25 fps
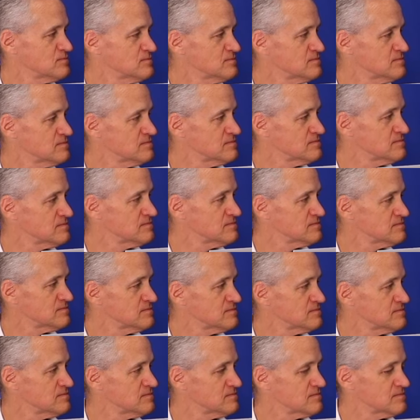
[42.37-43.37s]

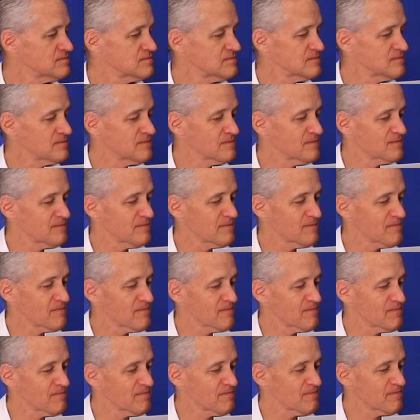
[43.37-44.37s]

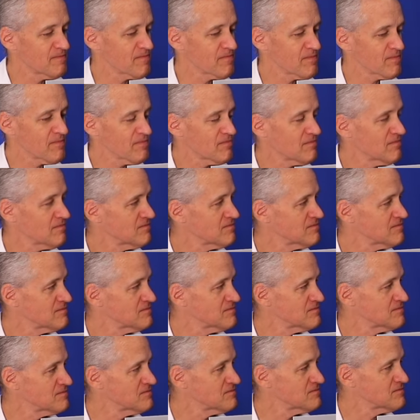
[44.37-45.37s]

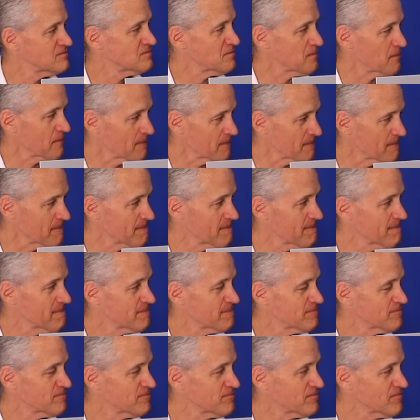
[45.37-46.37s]

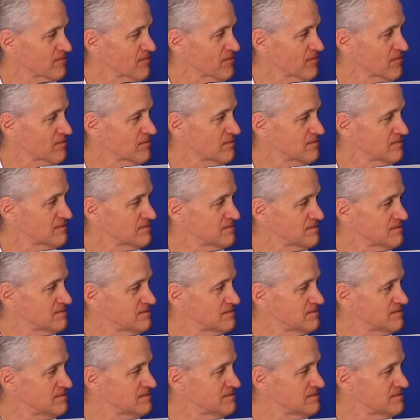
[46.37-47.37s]

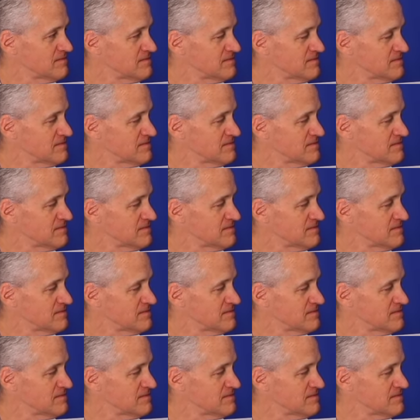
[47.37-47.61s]
The person shown says nothing.